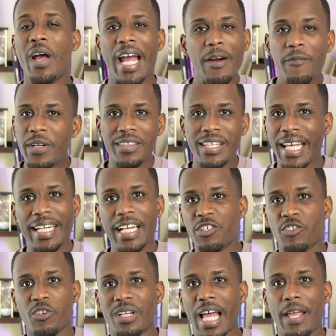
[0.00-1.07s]
Everything
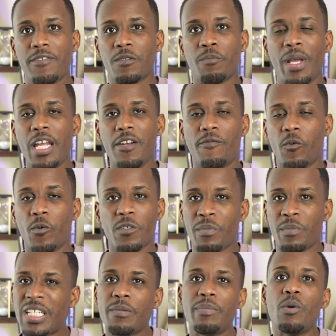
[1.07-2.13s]
that your life is made for is
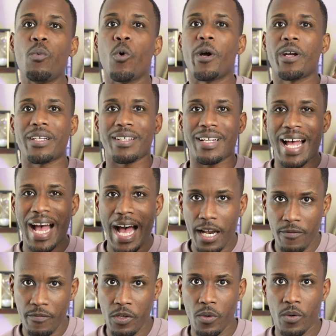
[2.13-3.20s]
meant to be worked out
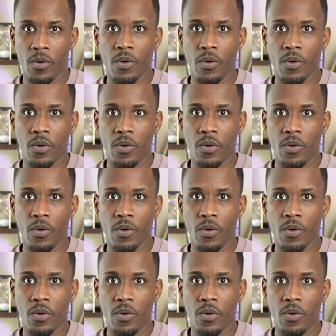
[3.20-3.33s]
of you.